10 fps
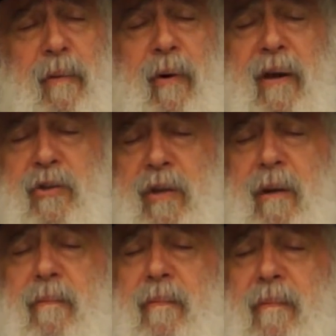Baruch
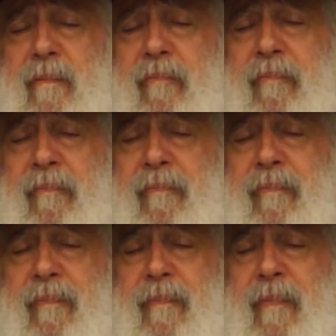Hashem,
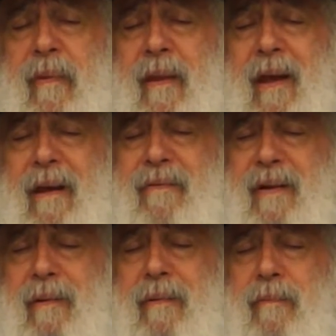I feel